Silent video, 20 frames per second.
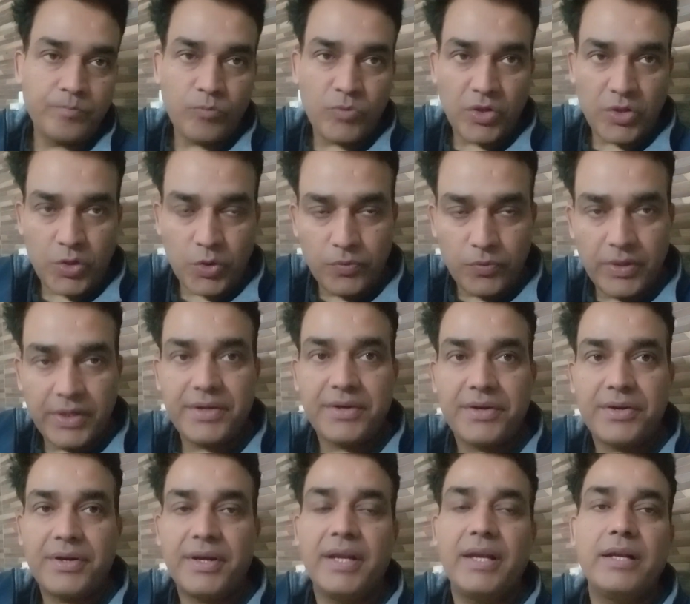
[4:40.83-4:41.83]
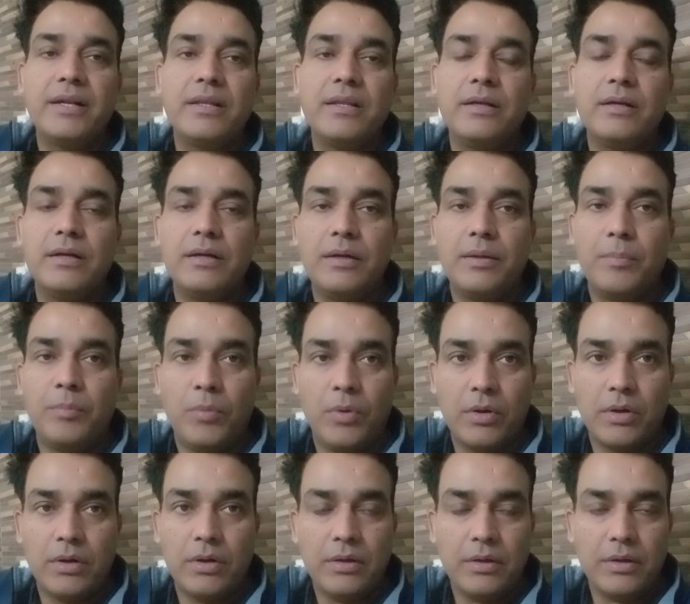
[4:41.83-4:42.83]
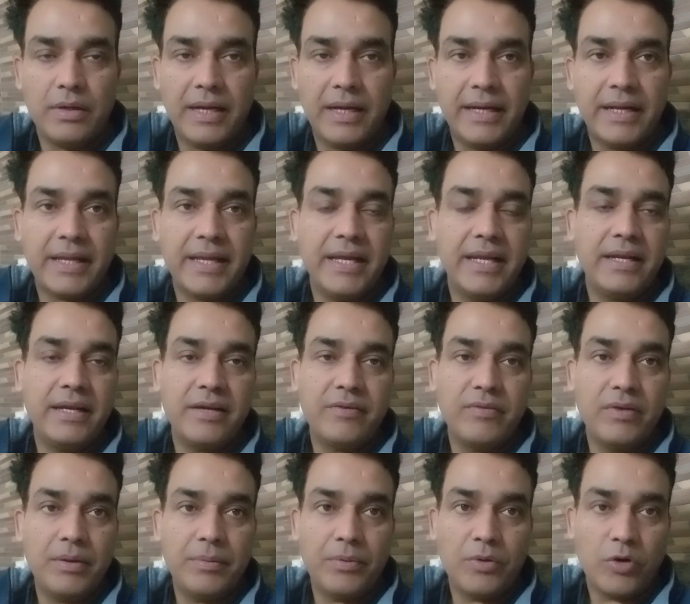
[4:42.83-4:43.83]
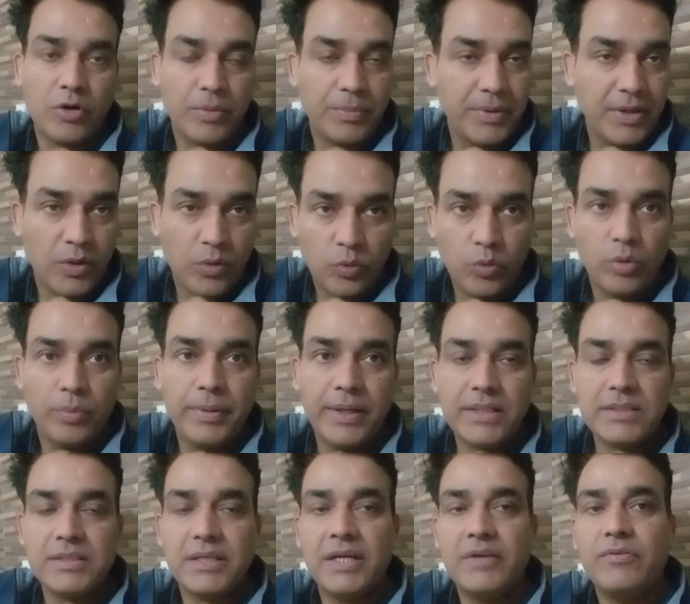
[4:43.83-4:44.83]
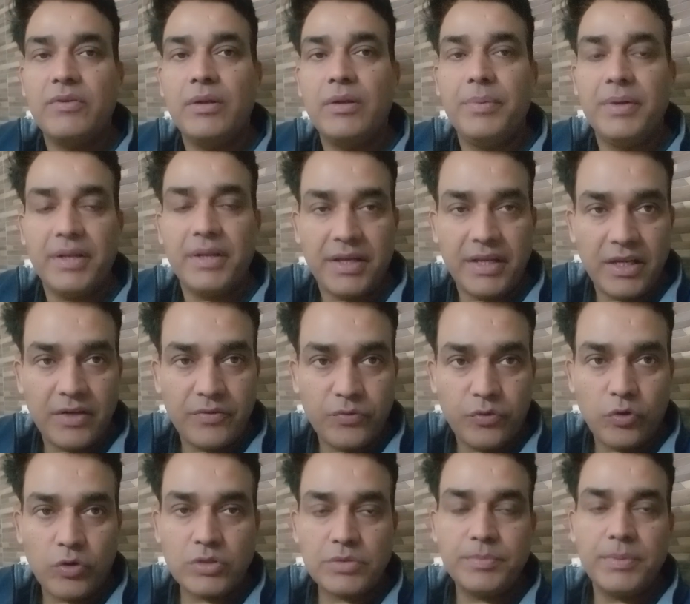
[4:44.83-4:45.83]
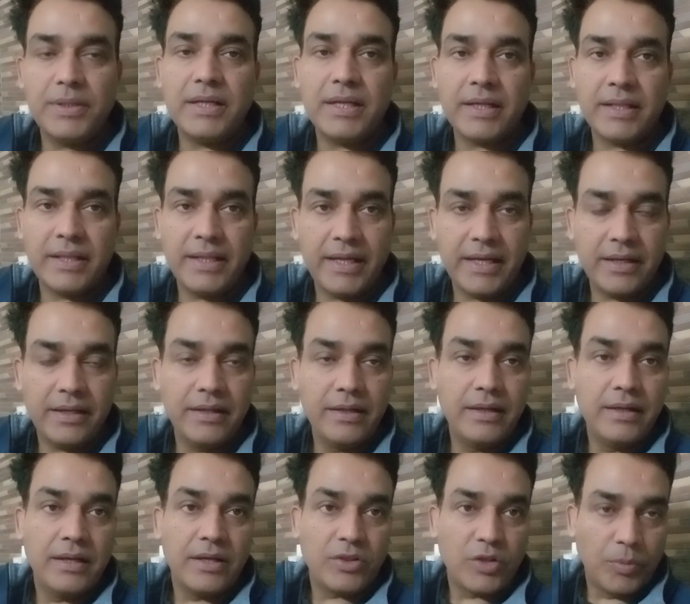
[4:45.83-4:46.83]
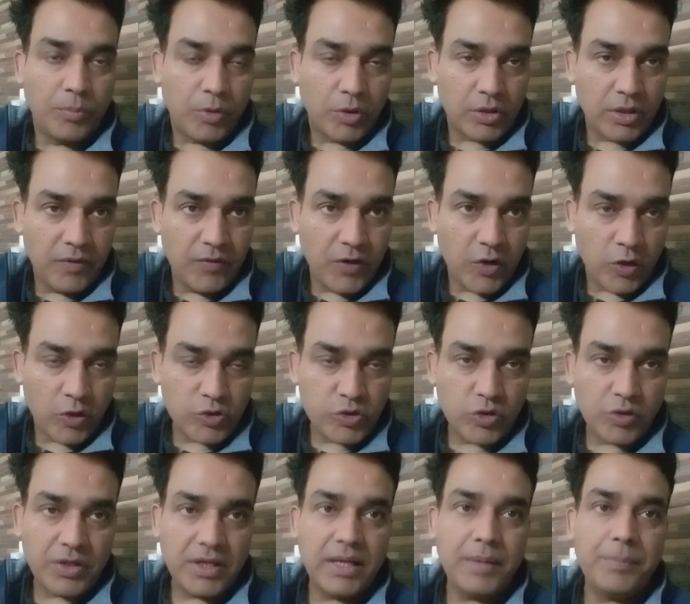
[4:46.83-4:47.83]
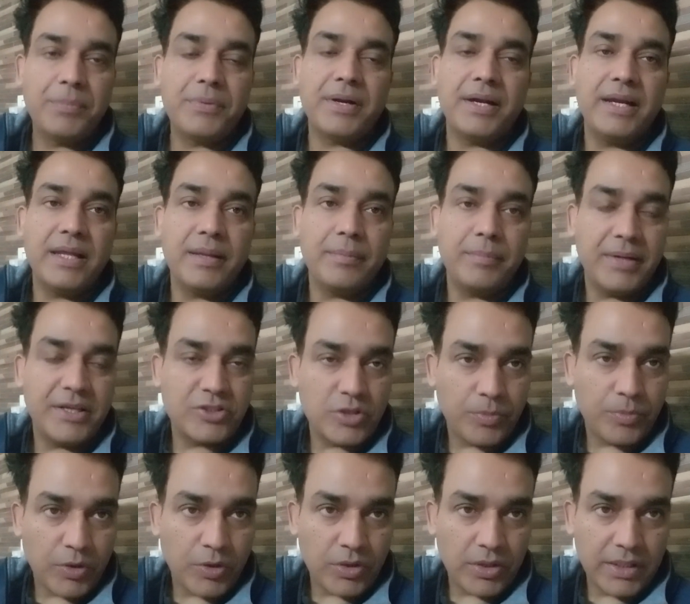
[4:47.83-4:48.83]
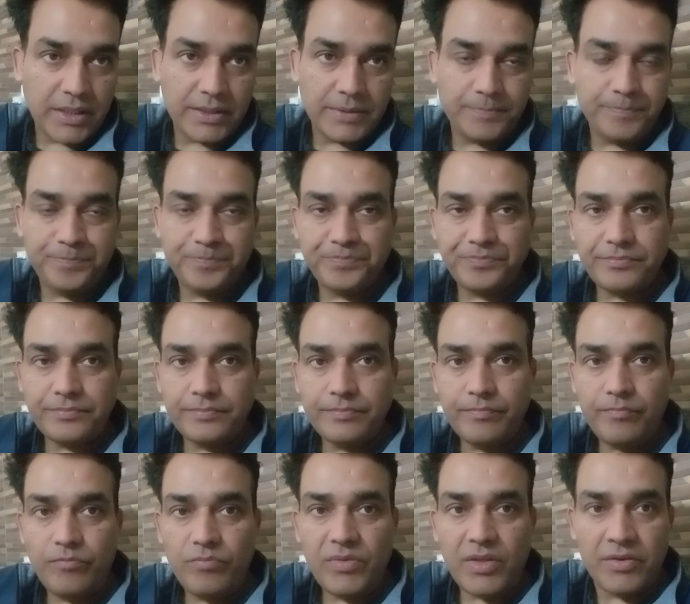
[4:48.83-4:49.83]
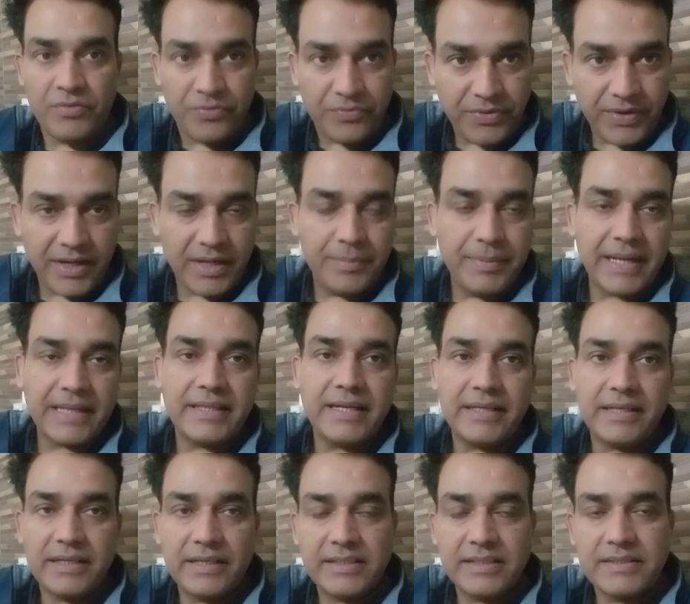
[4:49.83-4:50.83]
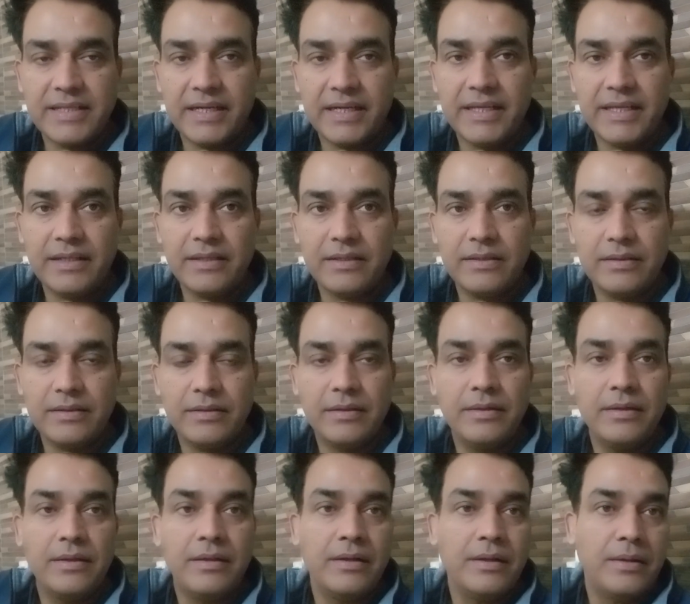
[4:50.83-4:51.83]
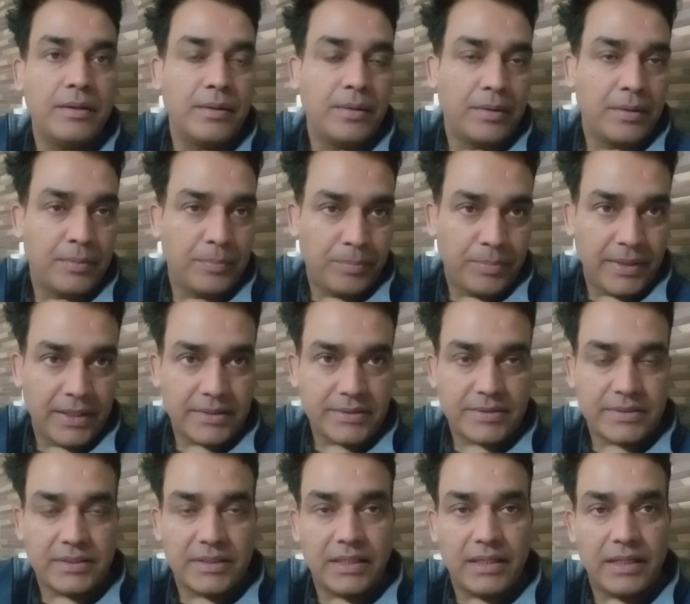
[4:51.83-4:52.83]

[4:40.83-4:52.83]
you will train the model, and again it will not be a rule based, it will be reinforcement. Again, the model will also keep training based upon the feedback that it is getting. Plus,